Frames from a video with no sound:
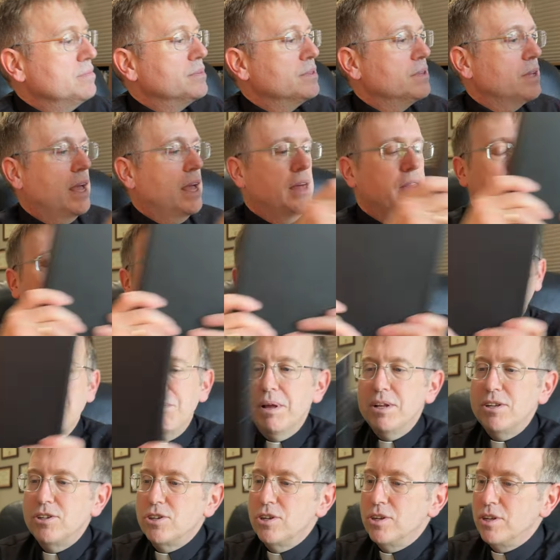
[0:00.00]
And then I
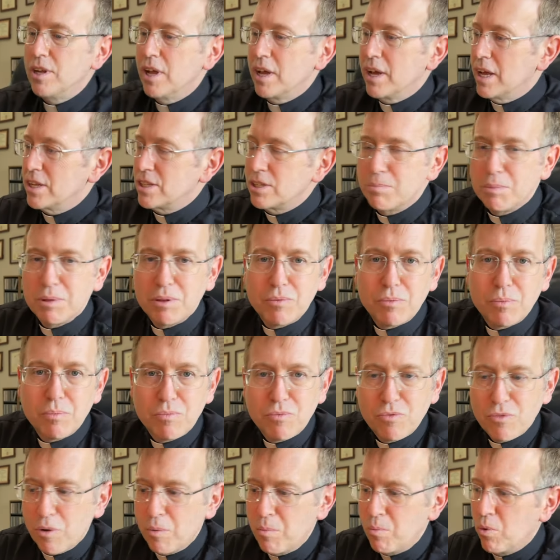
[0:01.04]
mentioned I got something
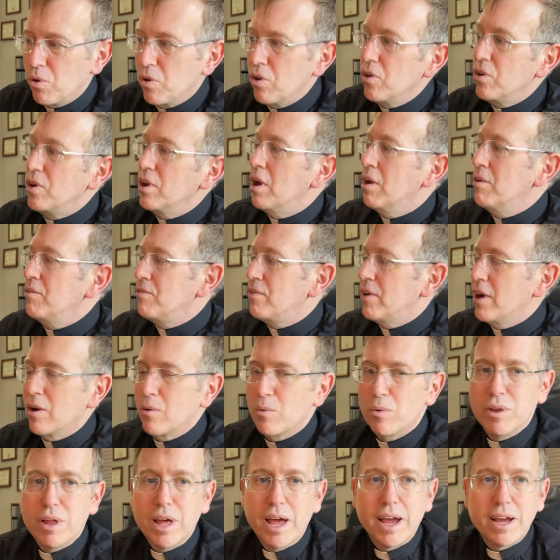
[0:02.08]
from Word on Fire.
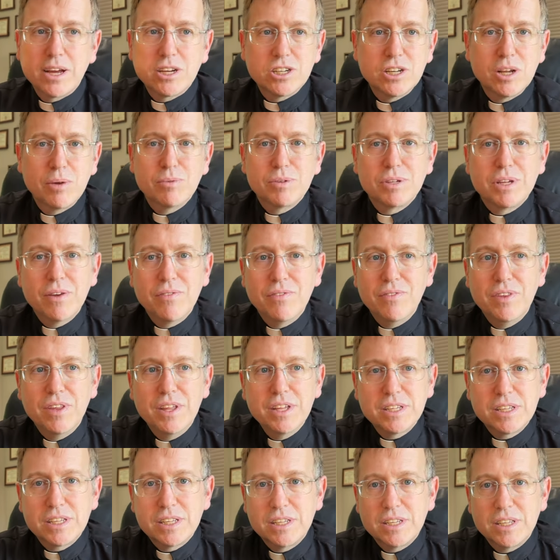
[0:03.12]
Well, actually, I was given
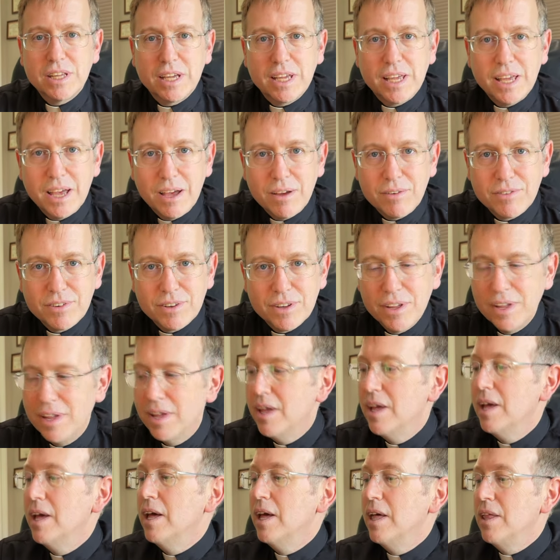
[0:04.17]
this as a gift.
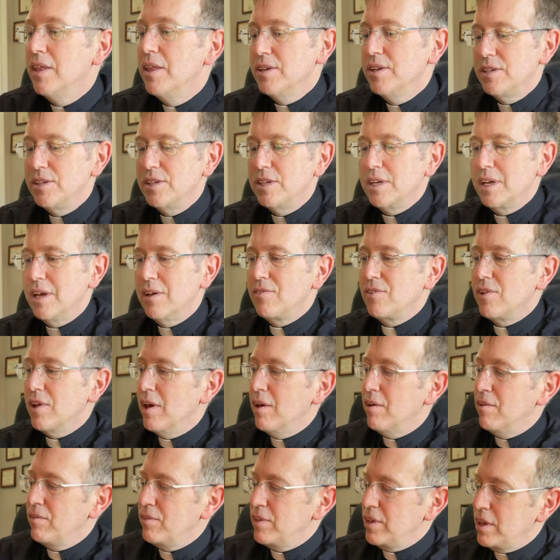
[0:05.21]
This is a gift
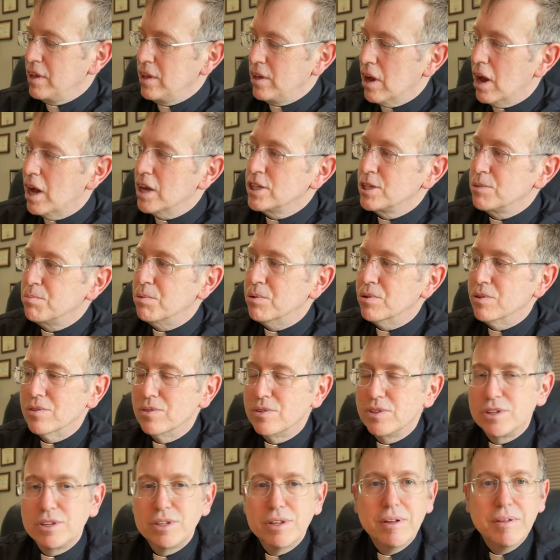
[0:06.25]
of the
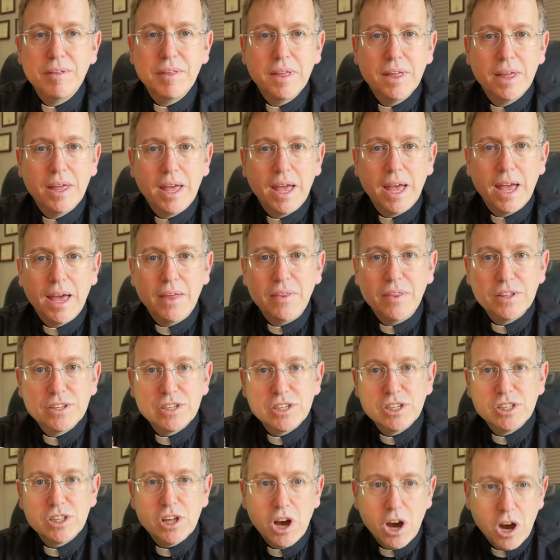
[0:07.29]
Gospels, and this
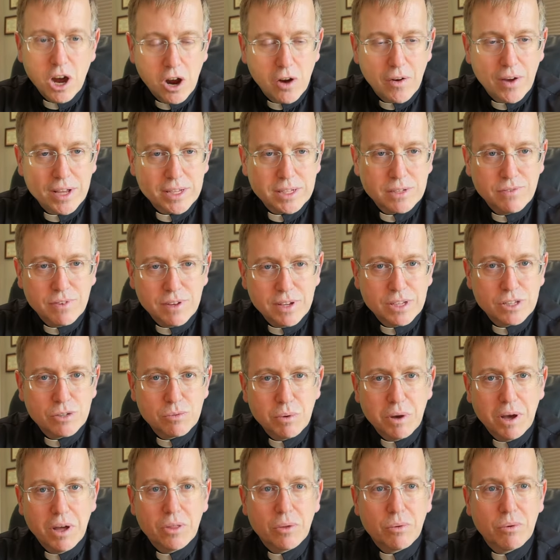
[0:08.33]
is the RSV as
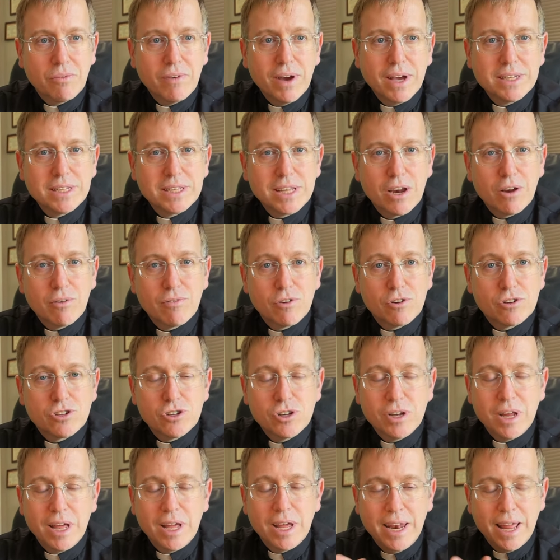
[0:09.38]
well, the Revised Standard
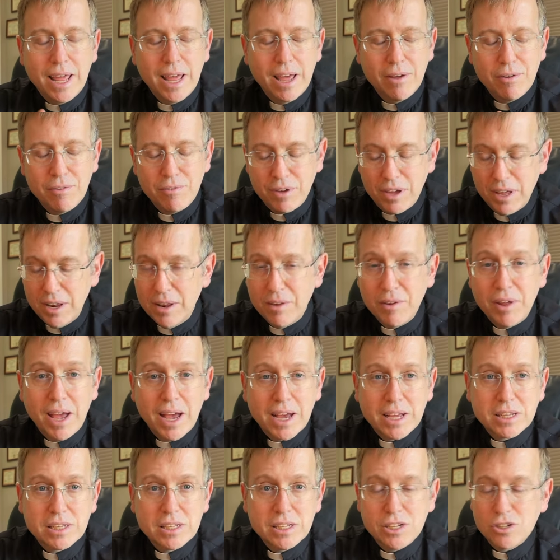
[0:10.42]
Version, and again, an
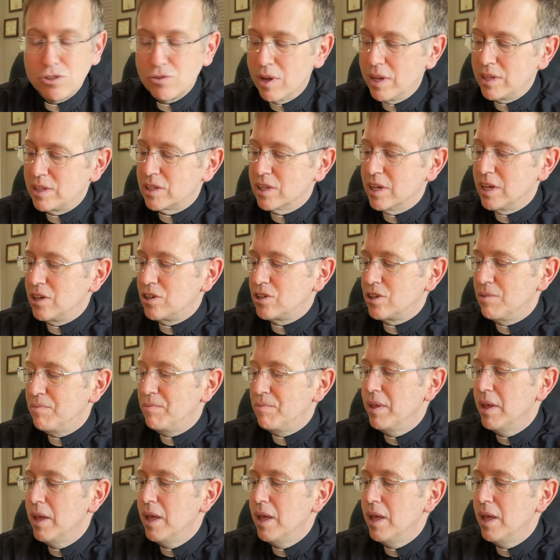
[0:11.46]
excellent translation.